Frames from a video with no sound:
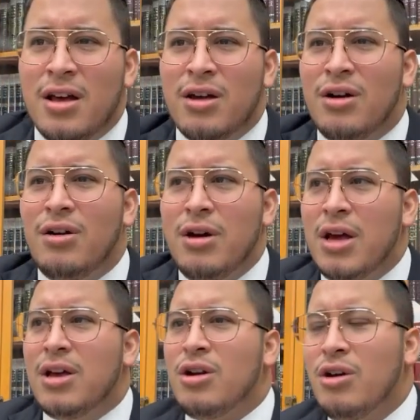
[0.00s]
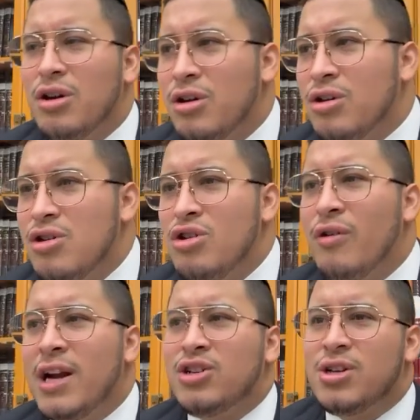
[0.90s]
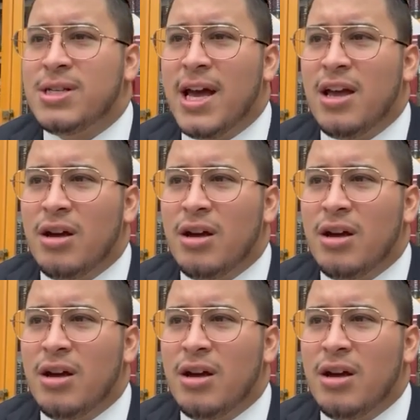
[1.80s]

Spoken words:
you know, you already should say,